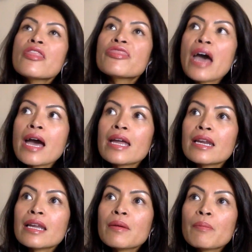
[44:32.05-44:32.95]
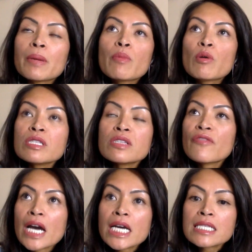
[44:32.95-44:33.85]
that, but most of
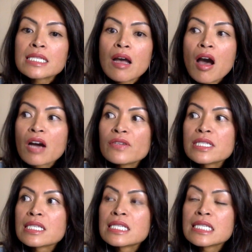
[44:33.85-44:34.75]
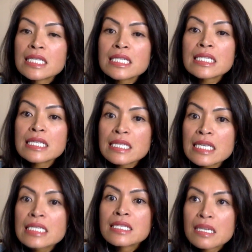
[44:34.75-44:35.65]
us obviously still
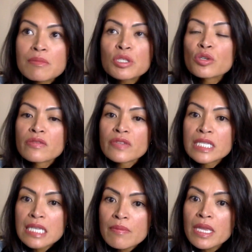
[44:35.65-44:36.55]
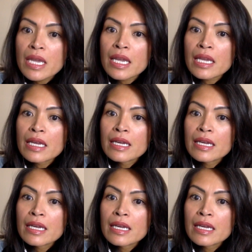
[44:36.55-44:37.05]
see some sort of something,